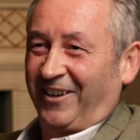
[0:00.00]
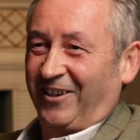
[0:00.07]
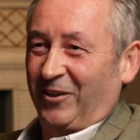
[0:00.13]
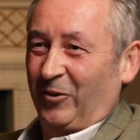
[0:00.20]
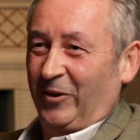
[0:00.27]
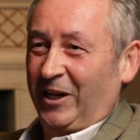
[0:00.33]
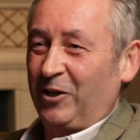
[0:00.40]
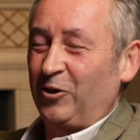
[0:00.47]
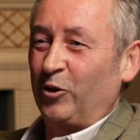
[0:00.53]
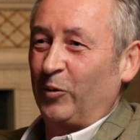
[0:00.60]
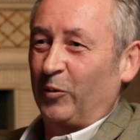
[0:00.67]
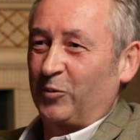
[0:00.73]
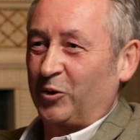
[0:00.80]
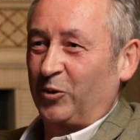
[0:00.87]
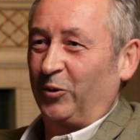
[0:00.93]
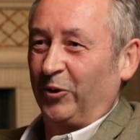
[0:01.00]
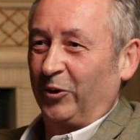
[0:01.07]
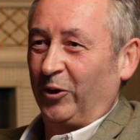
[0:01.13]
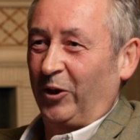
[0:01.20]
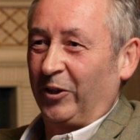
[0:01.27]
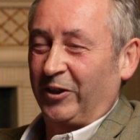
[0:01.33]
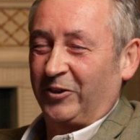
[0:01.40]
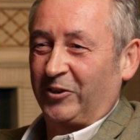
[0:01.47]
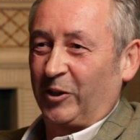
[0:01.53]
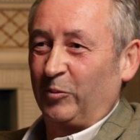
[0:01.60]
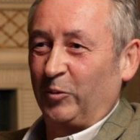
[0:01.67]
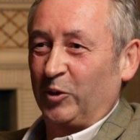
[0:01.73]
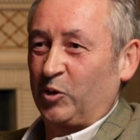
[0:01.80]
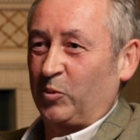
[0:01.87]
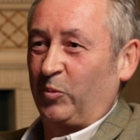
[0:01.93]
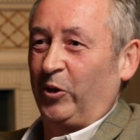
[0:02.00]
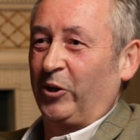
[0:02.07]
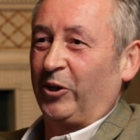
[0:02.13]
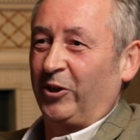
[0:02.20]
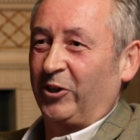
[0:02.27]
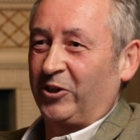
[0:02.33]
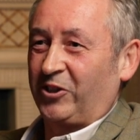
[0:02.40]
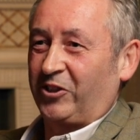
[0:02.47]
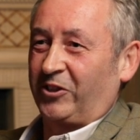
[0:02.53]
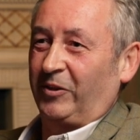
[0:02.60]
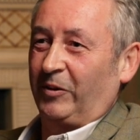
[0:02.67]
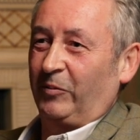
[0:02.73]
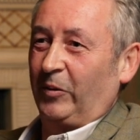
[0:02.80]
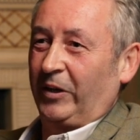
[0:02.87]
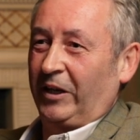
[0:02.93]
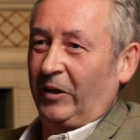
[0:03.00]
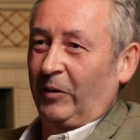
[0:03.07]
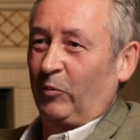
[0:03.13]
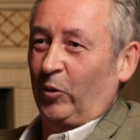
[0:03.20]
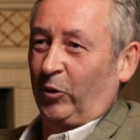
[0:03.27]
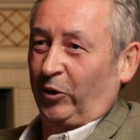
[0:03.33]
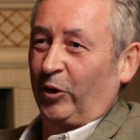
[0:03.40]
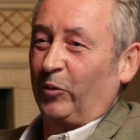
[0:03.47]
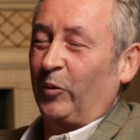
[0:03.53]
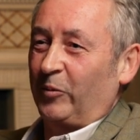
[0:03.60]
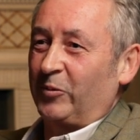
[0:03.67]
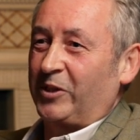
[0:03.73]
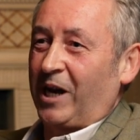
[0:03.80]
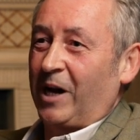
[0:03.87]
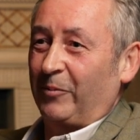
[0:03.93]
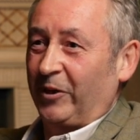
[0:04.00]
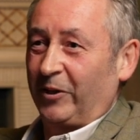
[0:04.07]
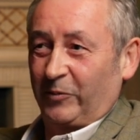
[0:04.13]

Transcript: you know, he knew what was going on, and Trimble spotted us and worked out what was happening